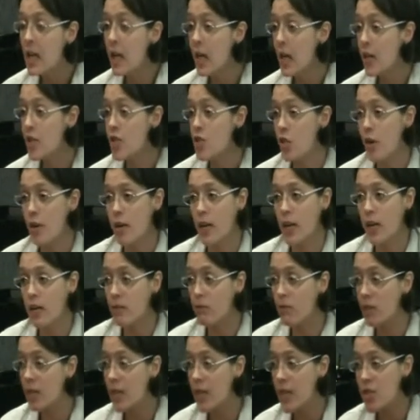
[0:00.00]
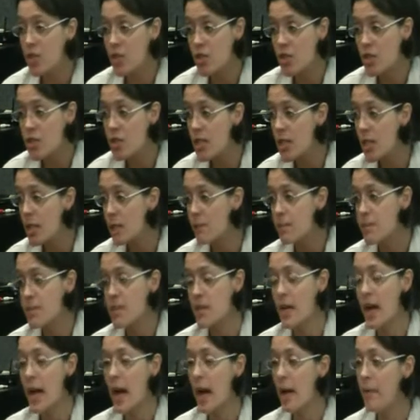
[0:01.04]
enjoying relationships,
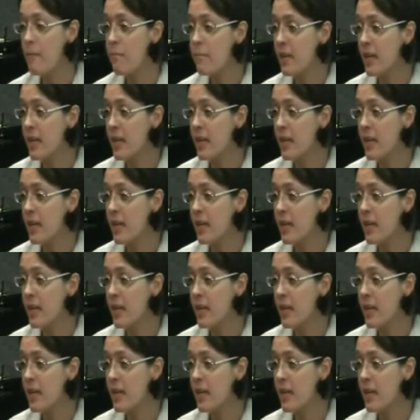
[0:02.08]
and um,